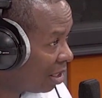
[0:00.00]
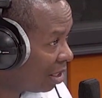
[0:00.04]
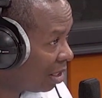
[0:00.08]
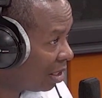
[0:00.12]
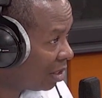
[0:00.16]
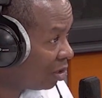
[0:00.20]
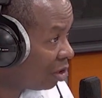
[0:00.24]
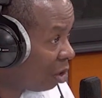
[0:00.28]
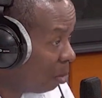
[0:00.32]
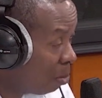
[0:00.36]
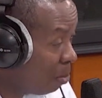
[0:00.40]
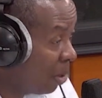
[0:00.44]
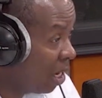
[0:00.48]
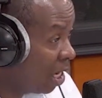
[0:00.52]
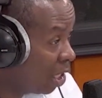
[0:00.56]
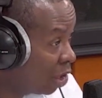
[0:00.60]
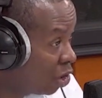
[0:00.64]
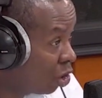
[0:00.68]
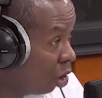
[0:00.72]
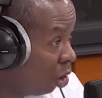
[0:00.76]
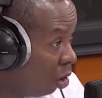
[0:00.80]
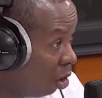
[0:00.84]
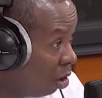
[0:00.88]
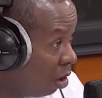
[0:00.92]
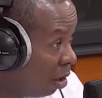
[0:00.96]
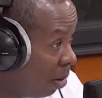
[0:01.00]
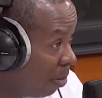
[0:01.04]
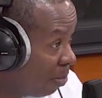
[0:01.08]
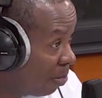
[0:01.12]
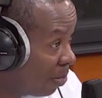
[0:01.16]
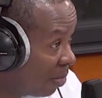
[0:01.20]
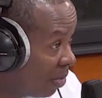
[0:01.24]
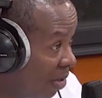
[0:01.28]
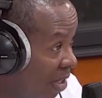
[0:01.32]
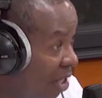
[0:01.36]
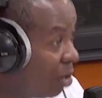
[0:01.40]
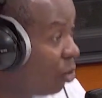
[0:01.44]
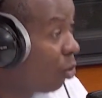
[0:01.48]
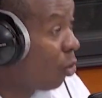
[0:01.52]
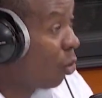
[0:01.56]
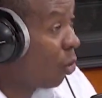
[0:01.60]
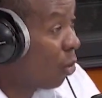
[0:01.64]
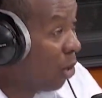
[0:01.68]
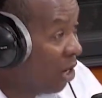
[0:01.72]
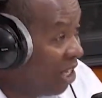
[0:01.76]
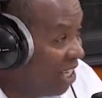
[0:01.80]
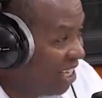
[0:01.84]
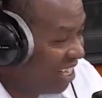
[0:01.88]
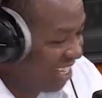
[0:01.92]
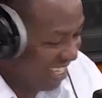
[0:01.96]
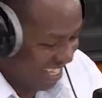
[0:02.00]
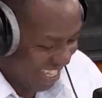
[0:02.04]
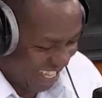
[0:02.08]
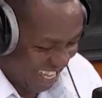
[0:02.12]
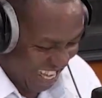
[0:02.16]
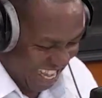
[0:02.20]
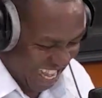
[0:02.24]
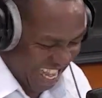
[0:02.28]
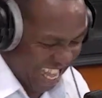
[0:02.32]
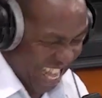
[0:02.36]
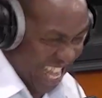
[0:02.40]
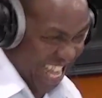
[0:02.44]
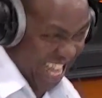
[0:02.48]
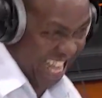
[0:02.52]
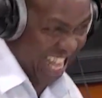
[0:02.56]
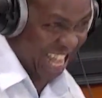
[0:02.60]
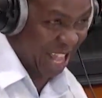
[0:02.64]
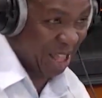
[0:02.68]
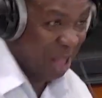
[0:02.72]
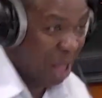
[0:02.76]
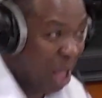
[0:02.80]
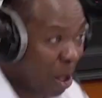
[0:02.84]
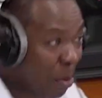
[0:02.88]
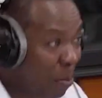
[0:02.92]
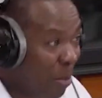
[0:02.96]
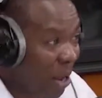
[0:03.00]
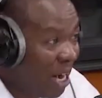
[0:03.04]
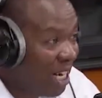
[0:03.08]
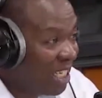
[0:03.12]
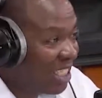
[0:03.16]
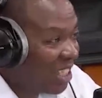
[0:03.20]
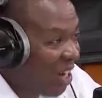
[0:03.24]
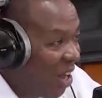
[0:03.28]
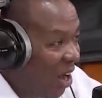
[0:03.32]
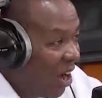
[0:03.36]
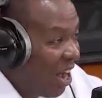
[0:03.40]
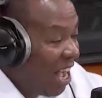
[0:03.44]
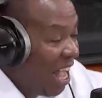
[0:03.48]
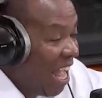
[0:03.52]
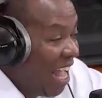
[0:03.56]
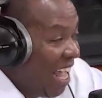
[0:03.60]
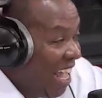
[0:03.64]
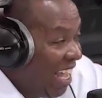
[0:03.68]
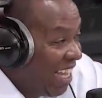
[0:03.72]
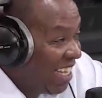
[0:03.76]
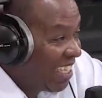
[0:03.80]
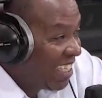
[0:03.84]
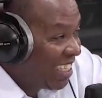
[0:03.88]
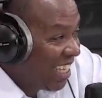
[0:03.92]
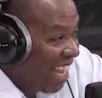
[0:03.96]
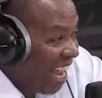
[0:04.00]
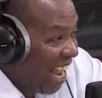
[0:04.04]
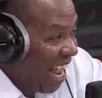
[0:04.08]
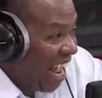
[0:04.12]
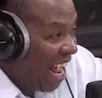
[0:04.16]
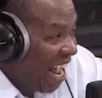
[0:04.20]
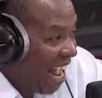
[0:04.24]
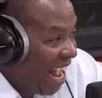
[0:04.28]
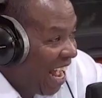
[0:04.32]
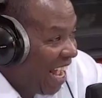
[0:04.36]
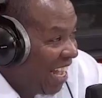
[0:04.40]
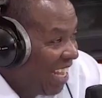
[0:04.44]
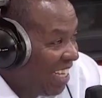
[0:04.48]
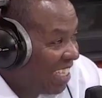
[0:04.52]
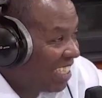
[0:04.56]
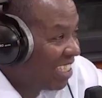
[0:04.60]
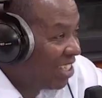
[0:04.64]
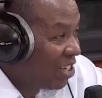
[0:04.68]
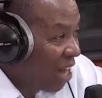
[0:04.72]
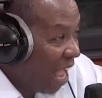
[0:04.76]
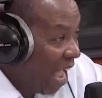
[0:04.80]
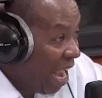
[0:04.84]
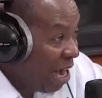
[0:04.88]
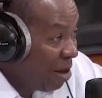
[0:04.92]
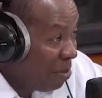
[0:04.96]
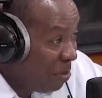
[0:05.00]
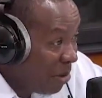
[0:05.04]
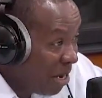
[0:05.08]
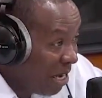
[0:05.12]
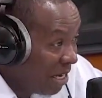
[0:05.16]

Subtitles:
It's not biltong. Nerokori. Biltong is dried meat.